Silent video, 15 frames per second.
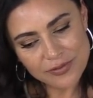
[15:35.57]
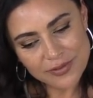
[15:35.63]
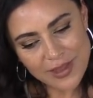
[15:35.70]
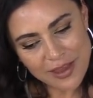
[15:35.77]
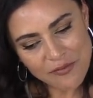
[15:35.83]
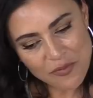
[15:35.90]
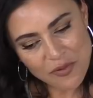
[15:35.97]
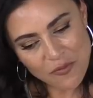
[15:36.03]

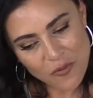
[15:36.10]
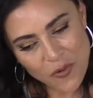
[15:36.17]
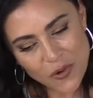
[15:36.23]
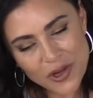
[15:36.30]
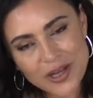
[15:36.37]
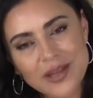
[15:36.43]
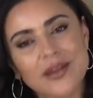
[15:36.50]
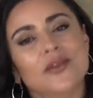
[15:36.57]
They've been
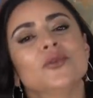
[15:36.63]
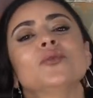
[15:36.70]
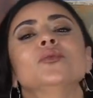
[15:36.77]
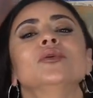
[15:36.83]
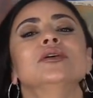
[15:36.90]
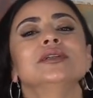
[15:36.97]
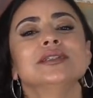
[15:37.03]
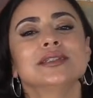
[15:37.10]
working
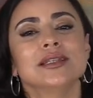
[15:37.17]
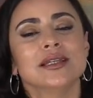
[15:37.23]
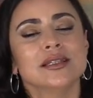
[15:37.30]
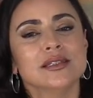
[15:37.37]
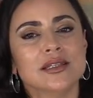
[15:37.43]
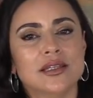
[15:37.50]
towards this.